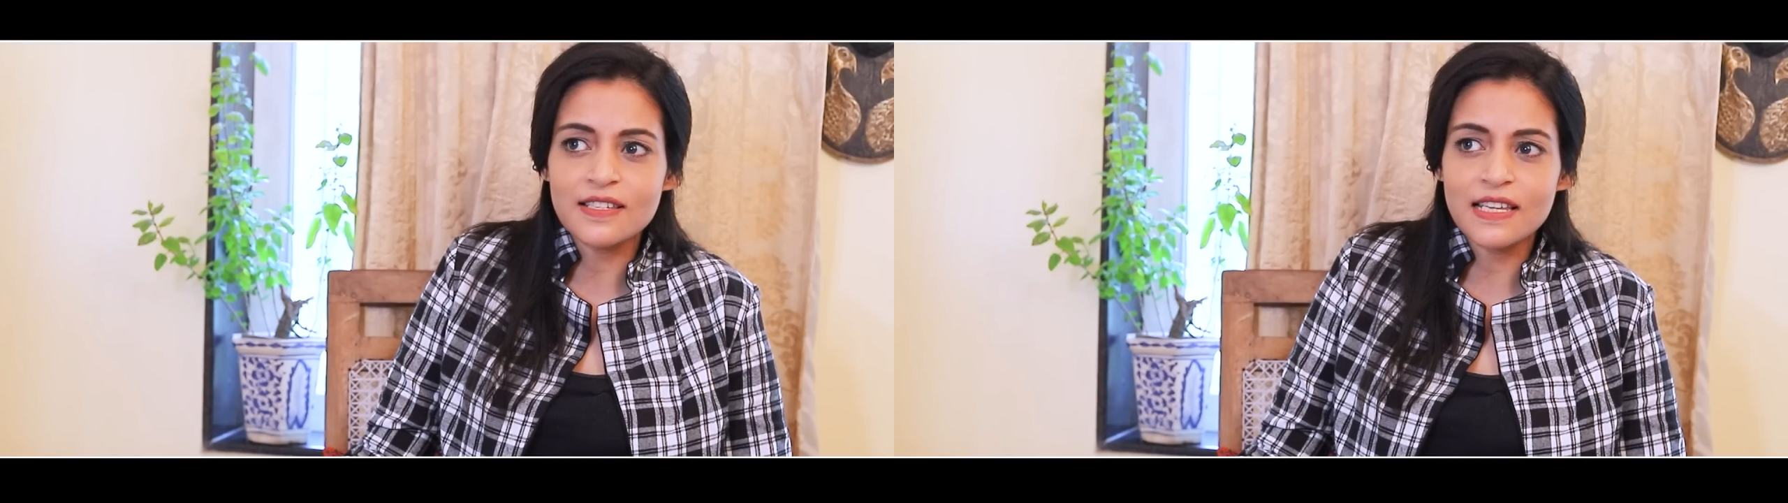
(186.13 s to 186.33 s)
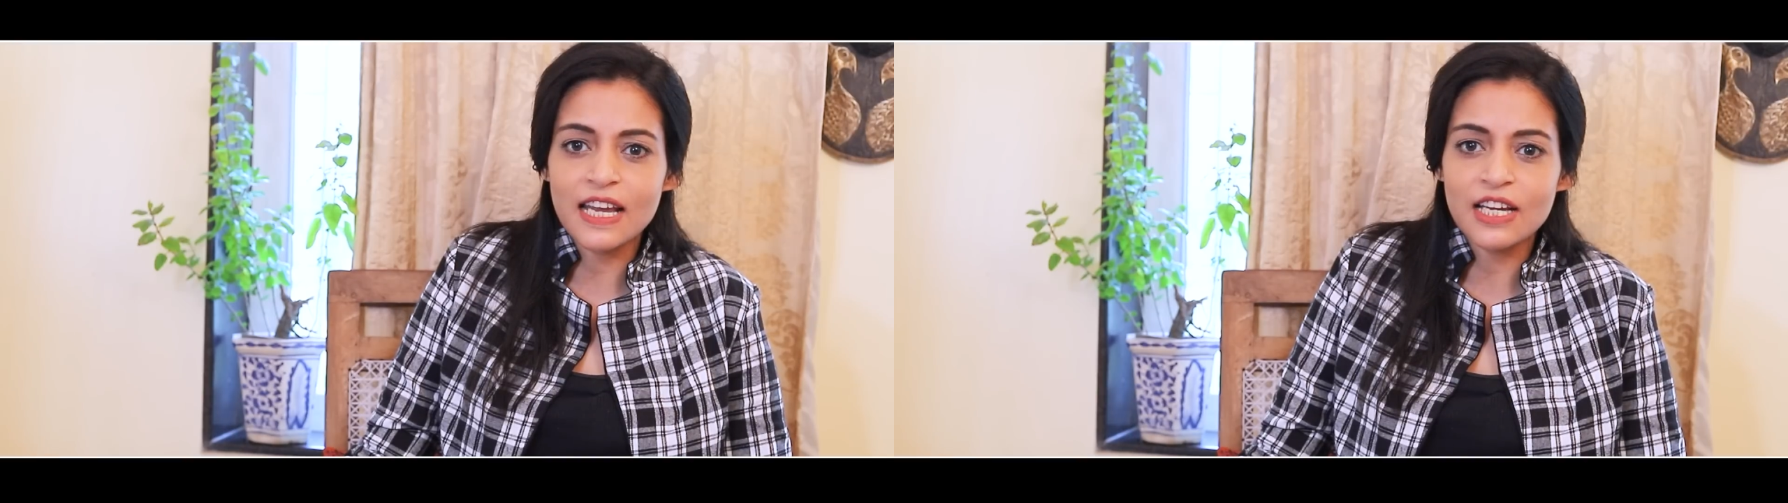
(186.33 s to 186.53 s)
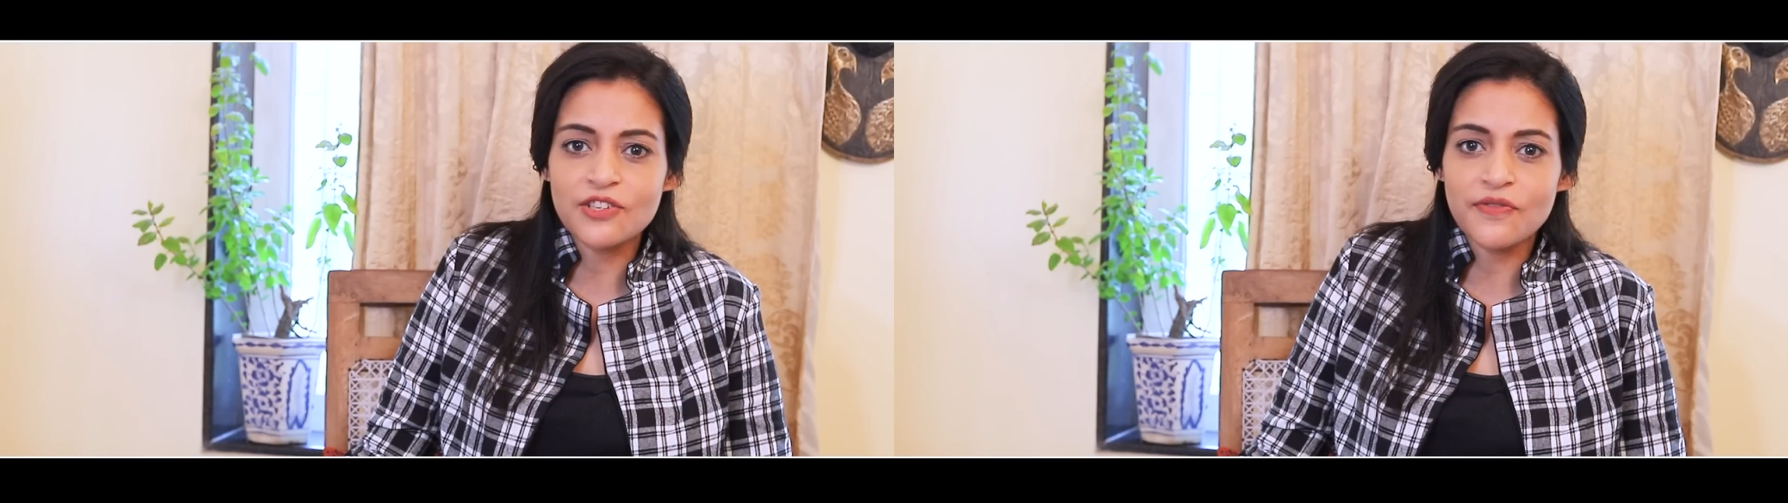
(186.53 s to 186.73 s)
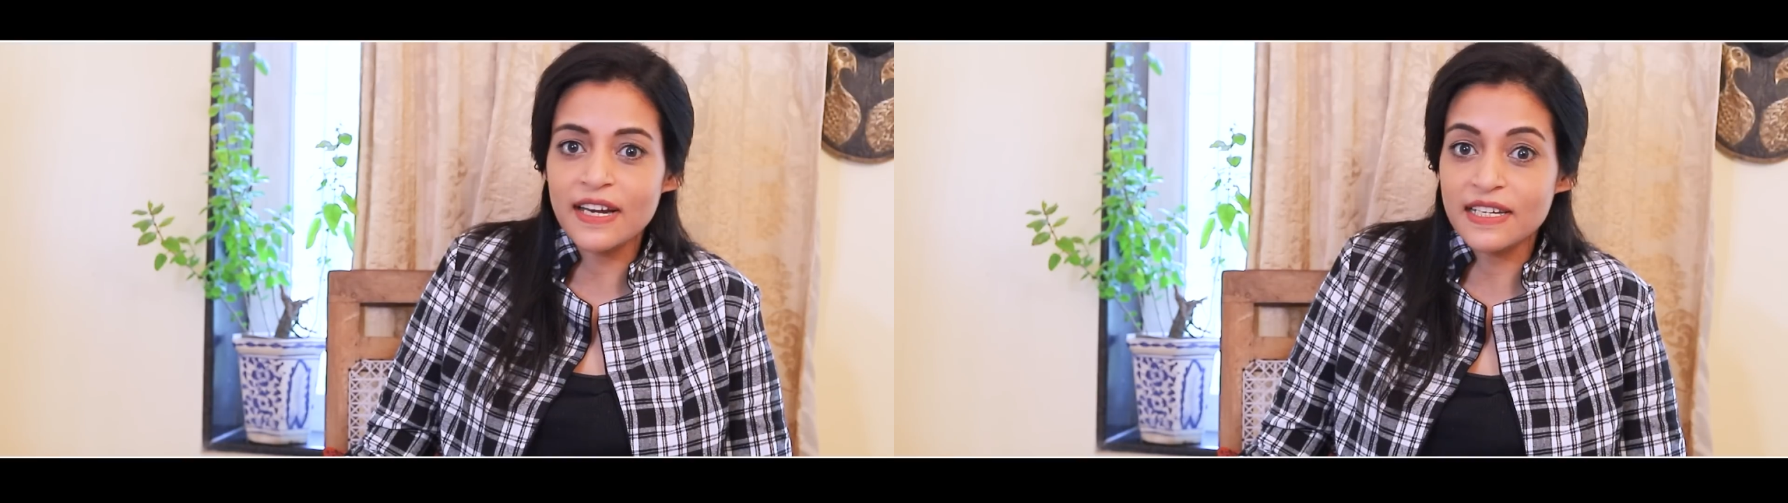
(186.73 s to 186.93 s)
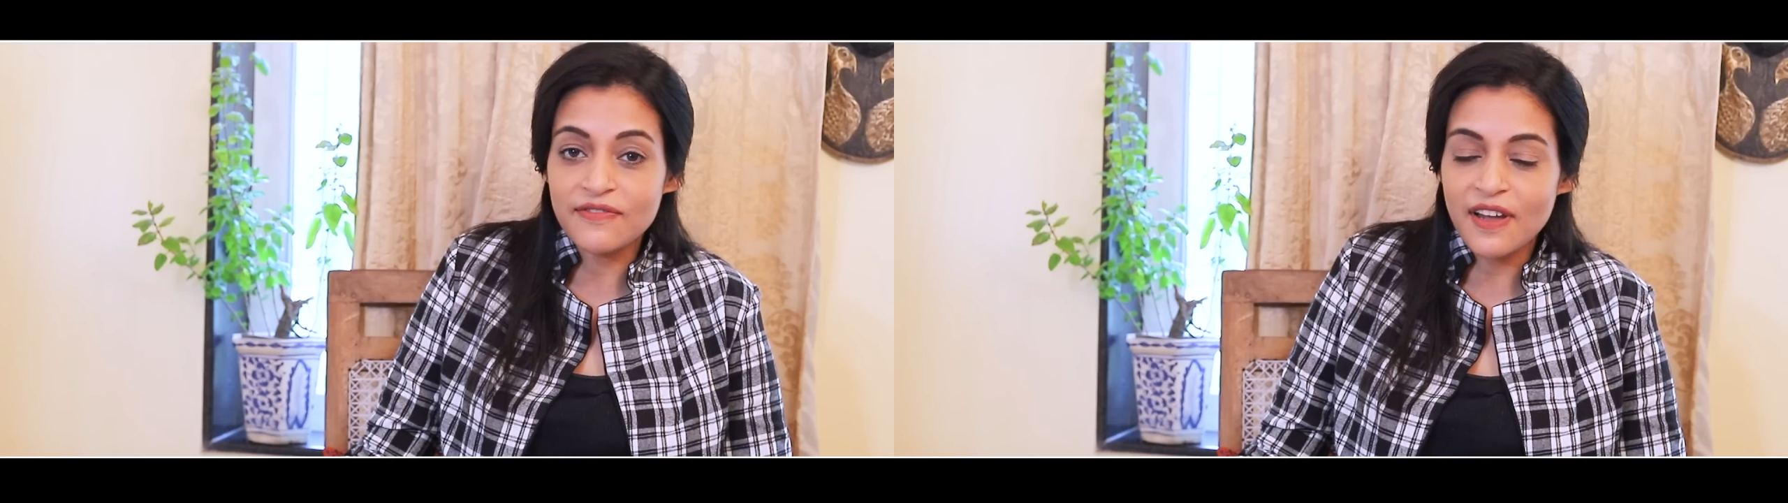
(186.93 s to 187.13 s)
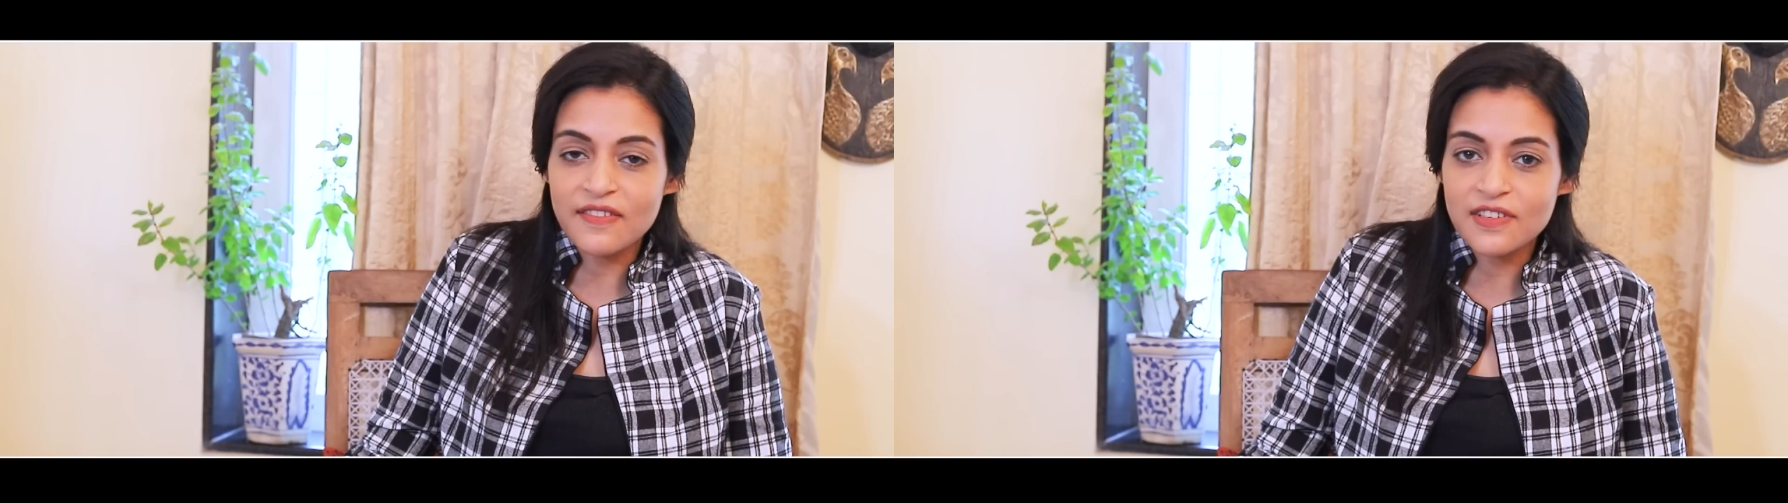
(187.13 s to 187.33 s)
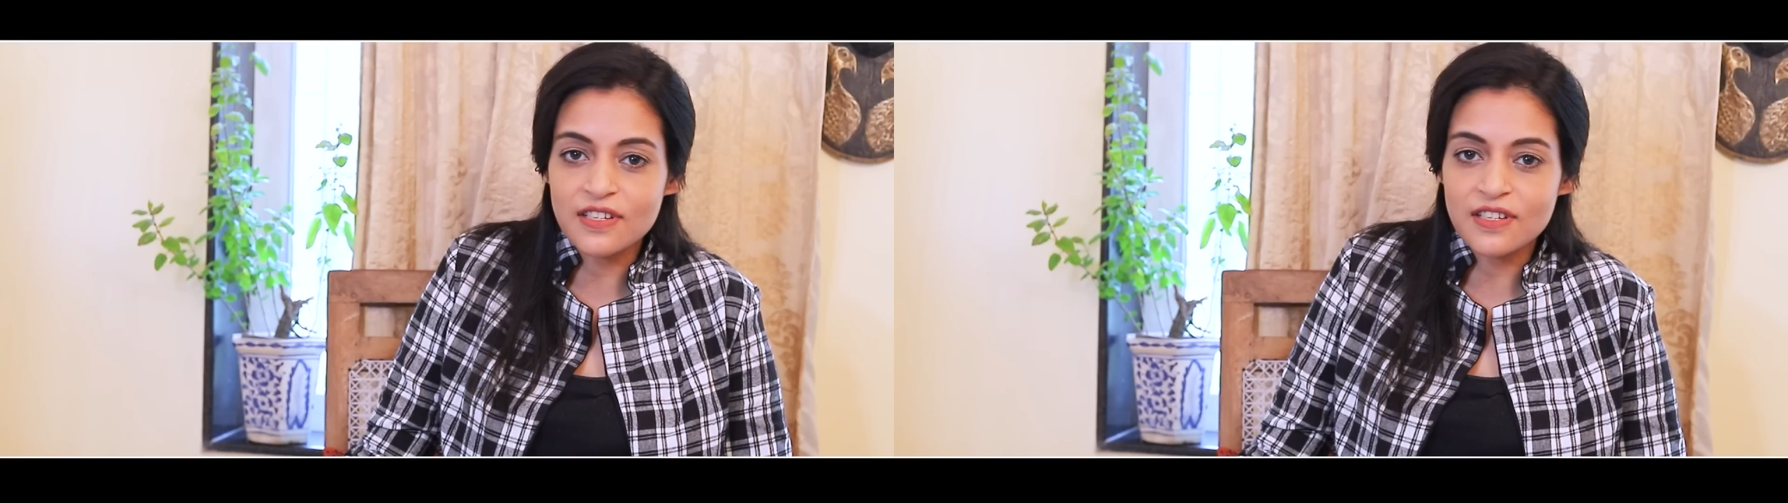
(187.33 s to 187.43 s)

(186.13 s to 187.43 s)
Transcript: say twenty-five